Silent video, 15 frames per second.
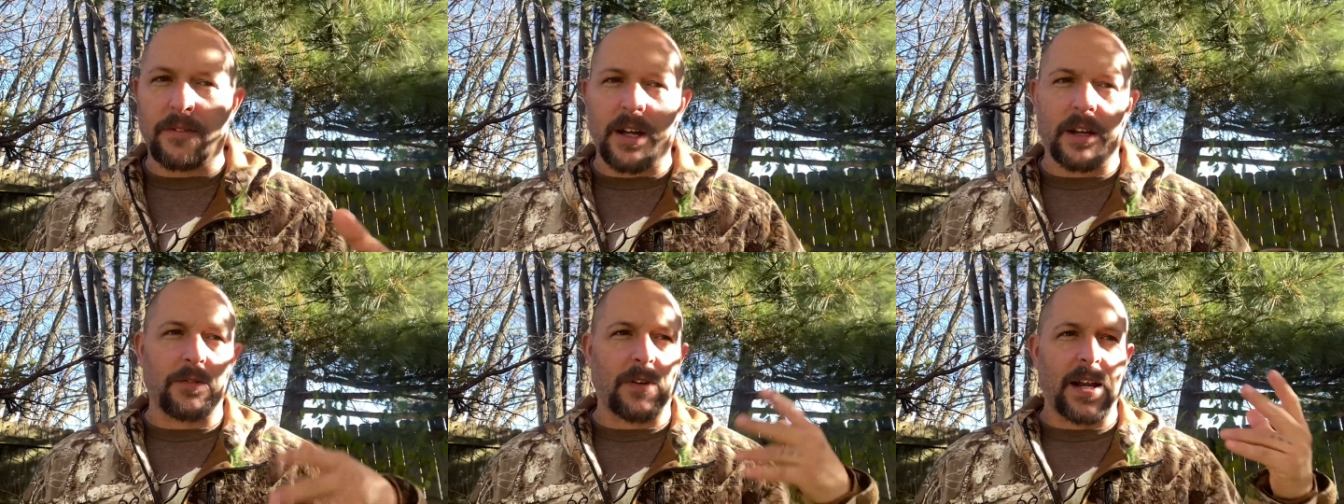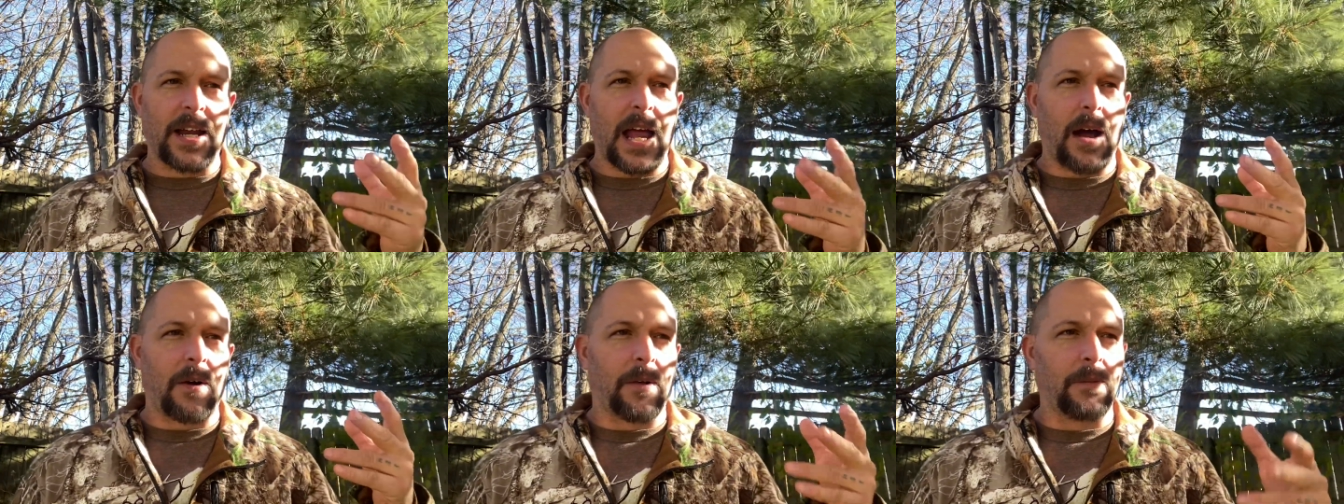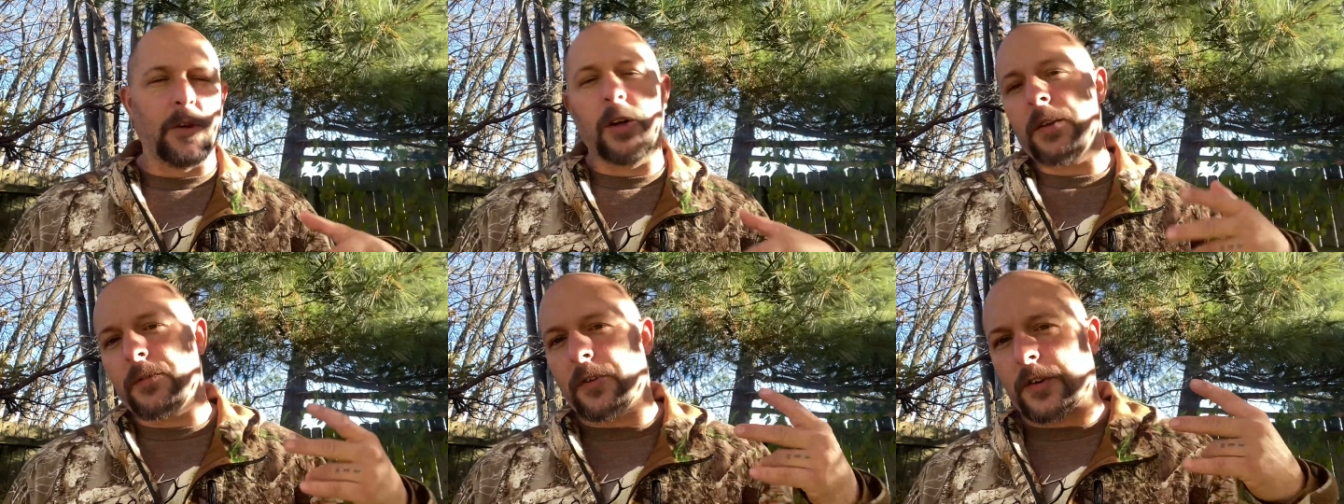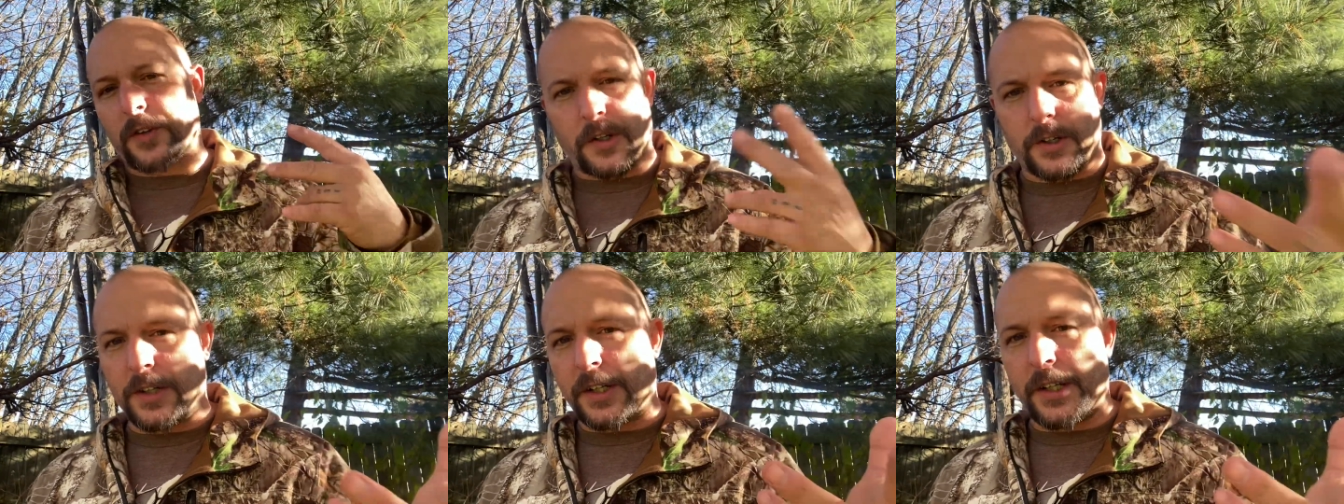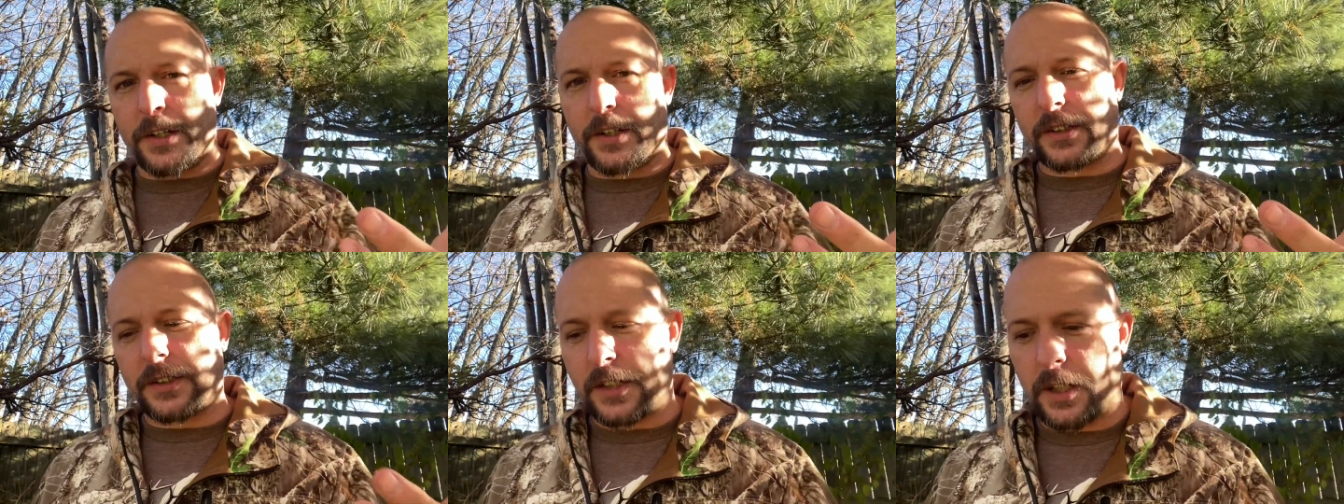Like right now, I'm looking for 30
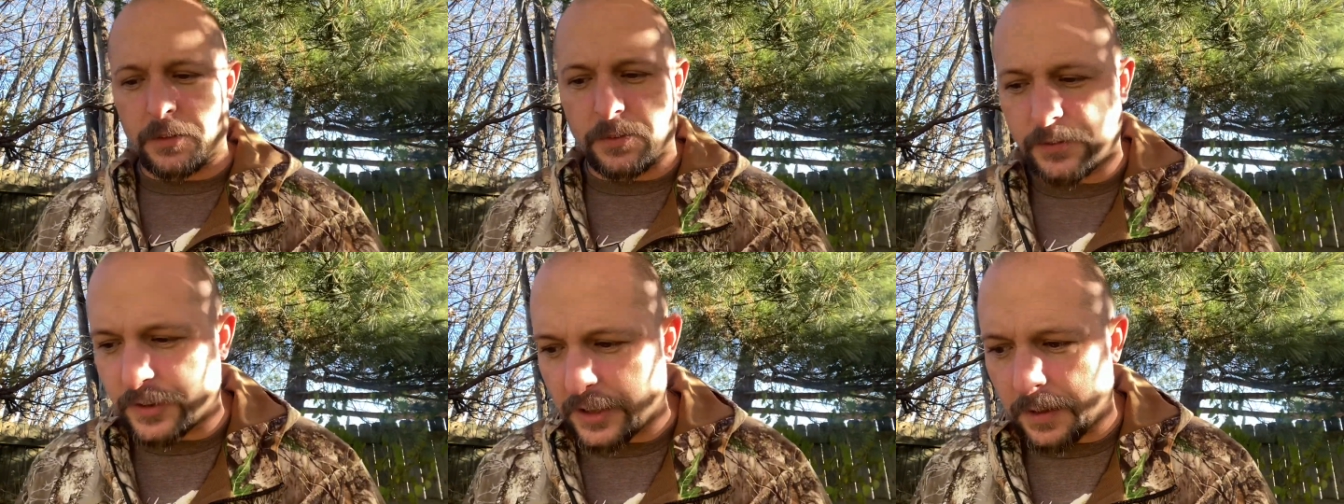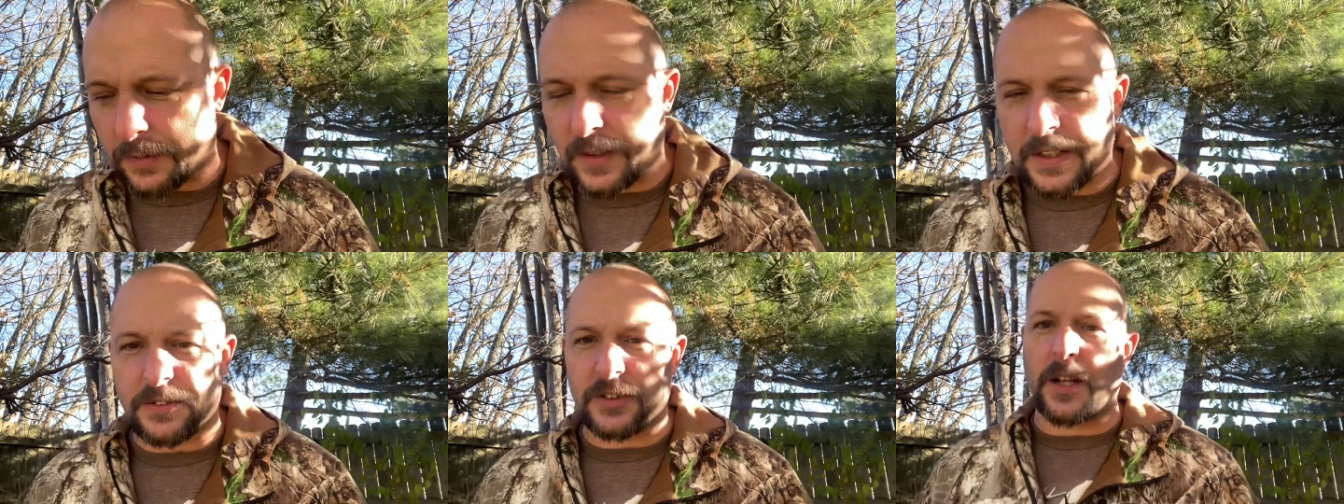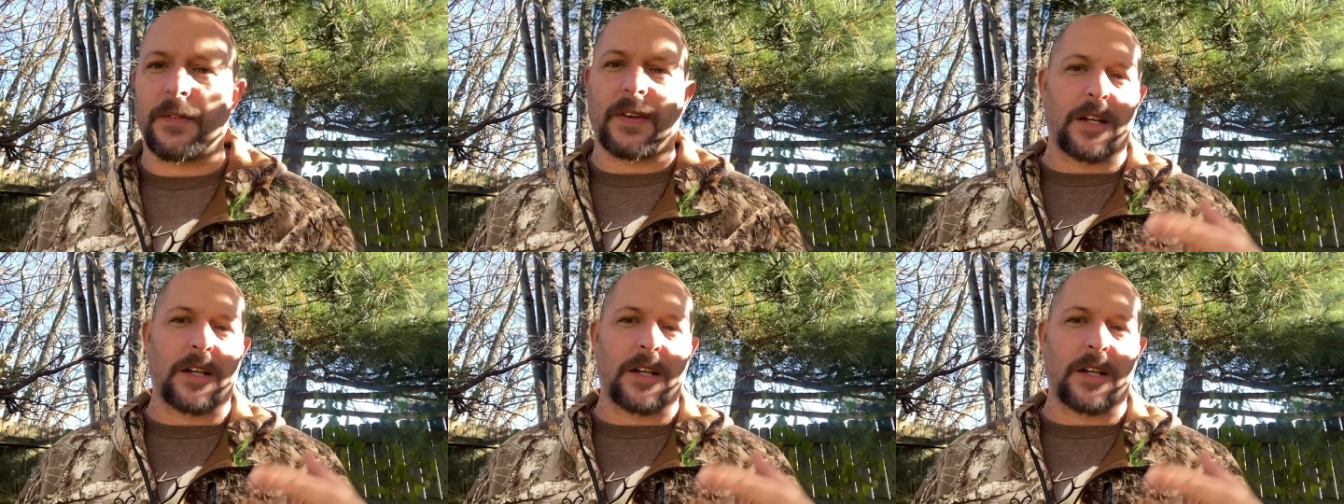year shelf shelf life stuff.